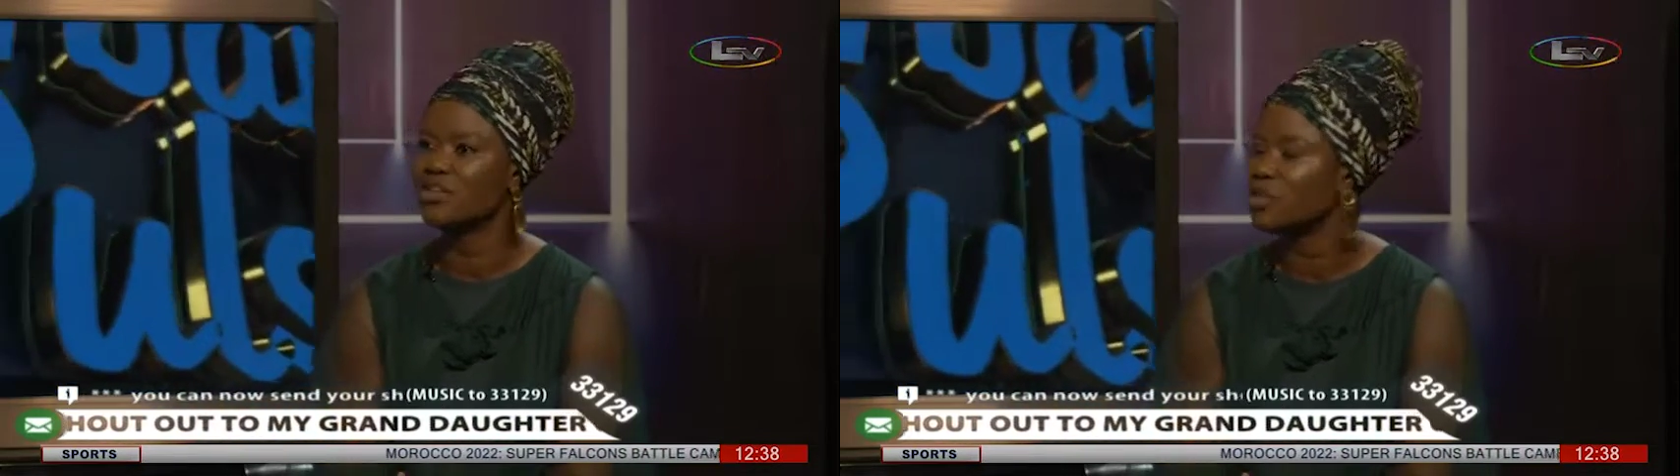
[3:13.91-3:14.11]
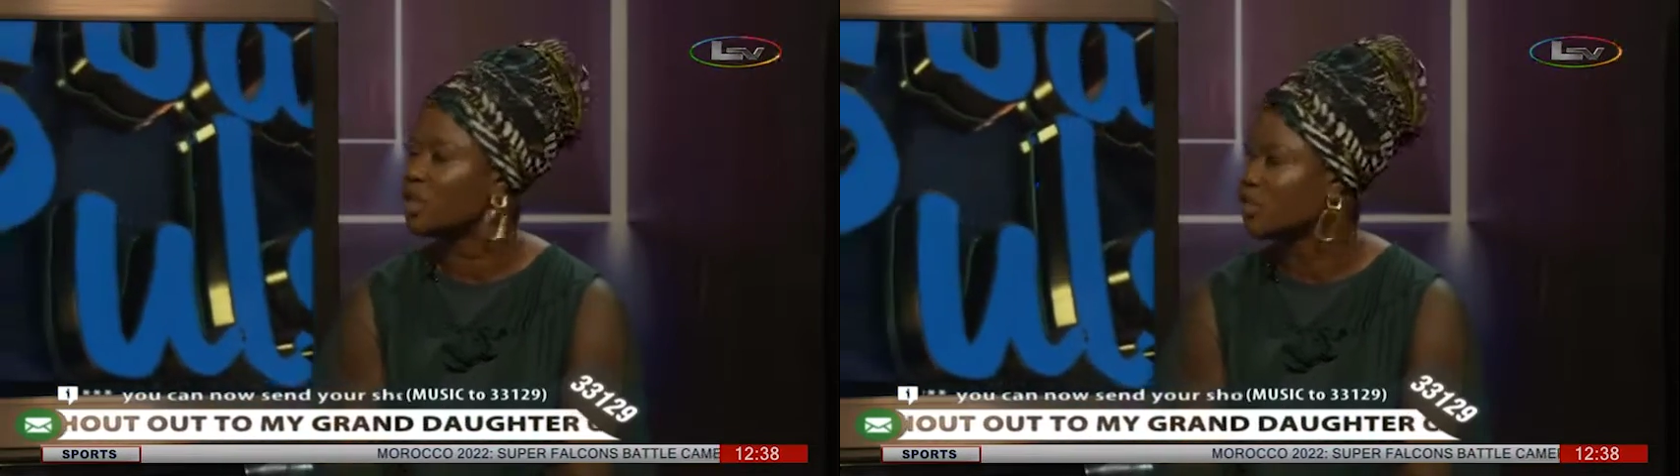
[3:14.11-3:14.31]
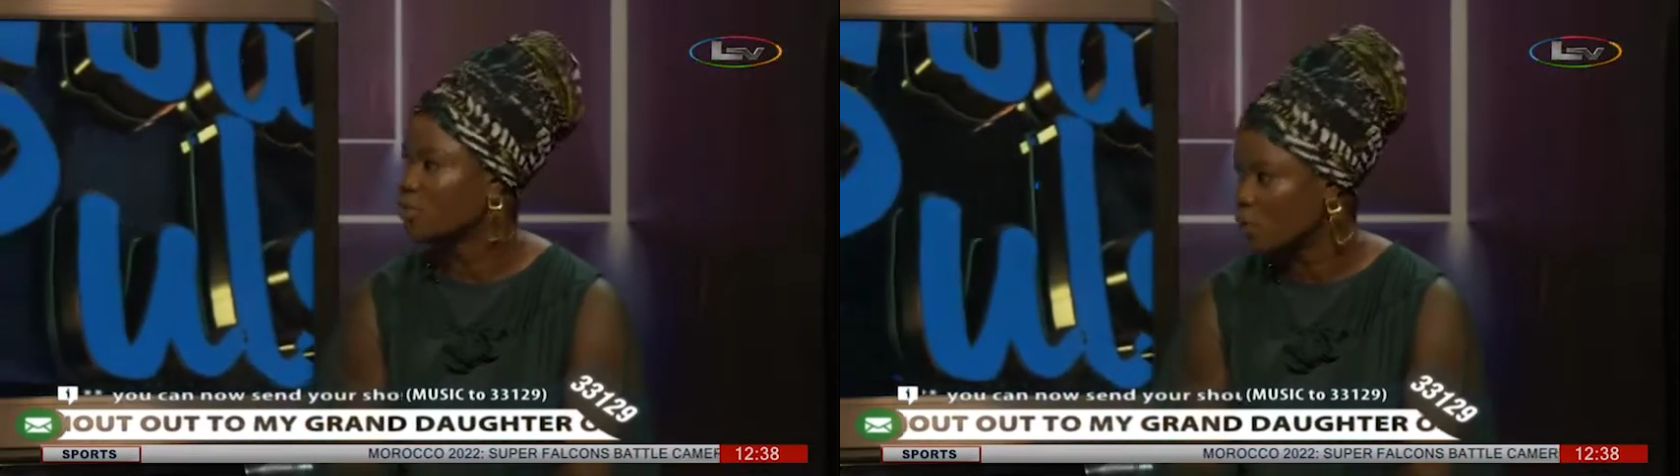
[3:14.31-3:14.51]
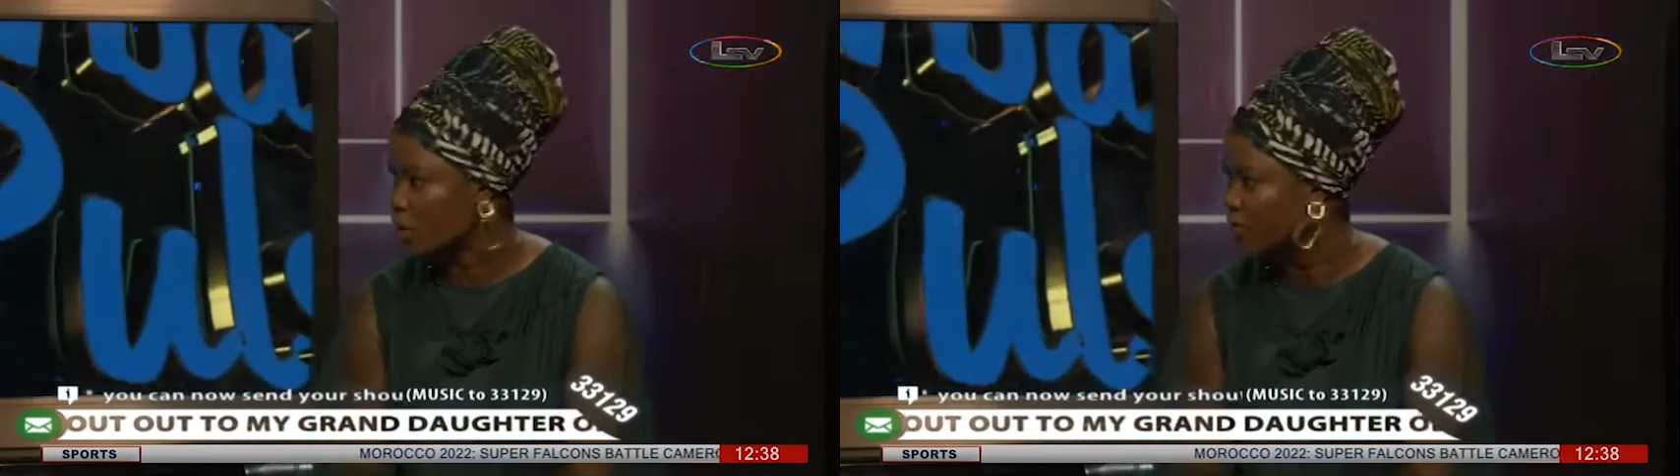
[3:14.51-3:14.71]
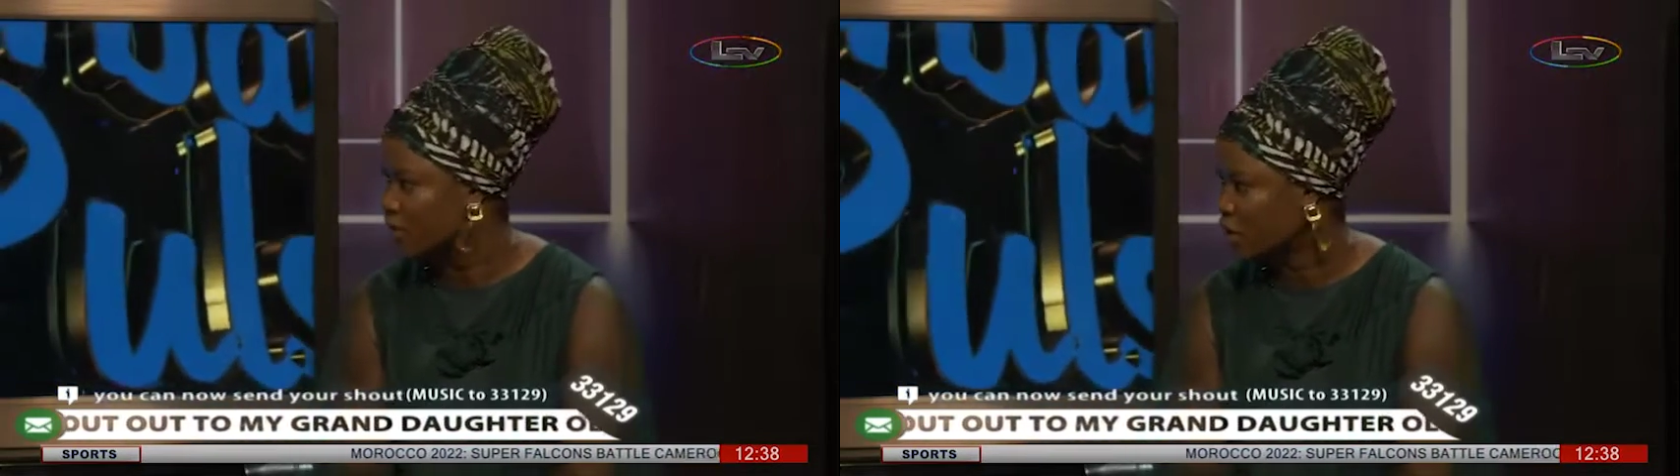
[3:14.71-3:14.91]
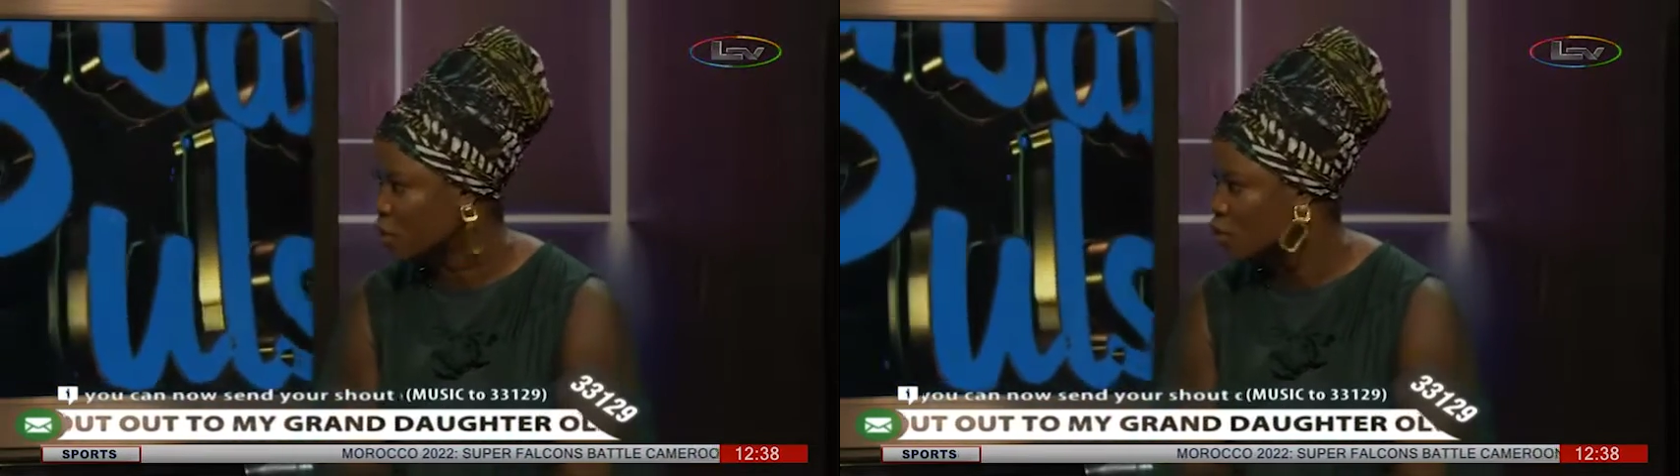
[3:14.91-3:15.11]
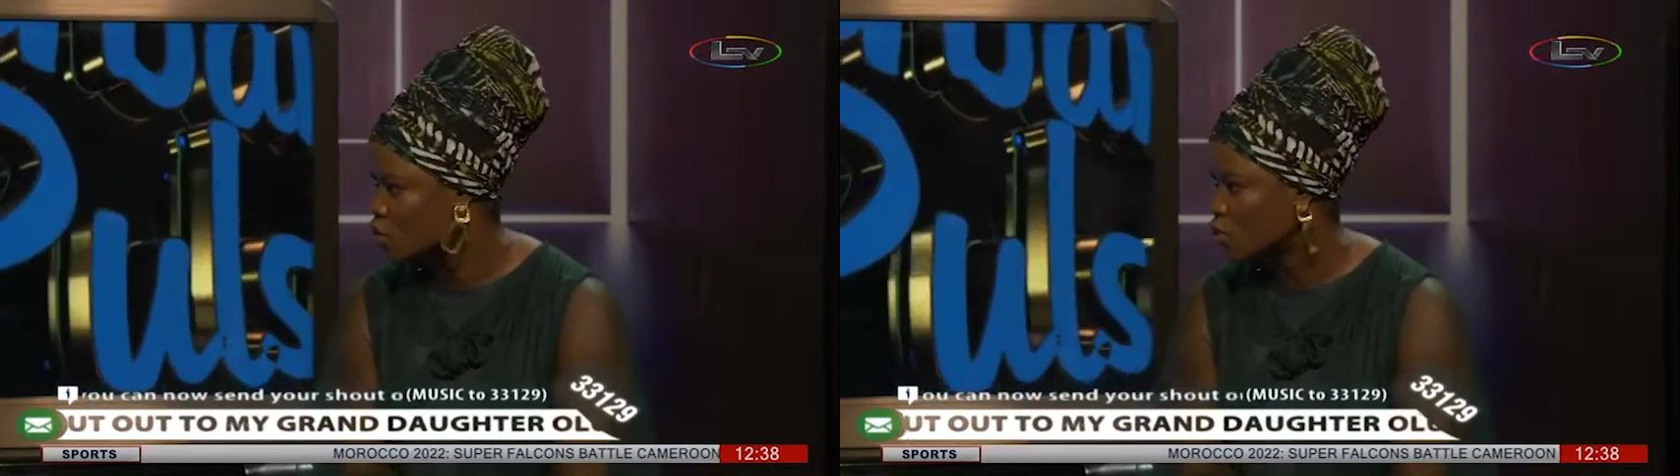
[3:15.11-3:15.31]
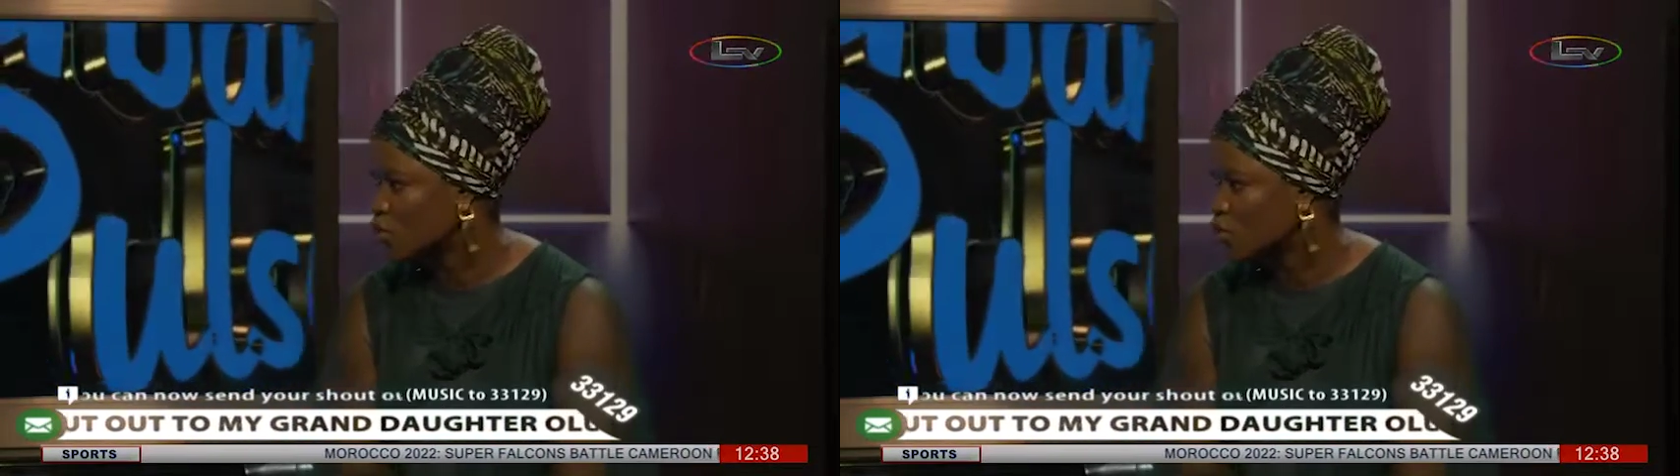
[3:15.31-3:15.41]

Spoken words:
knowledge of whatever that you want to do.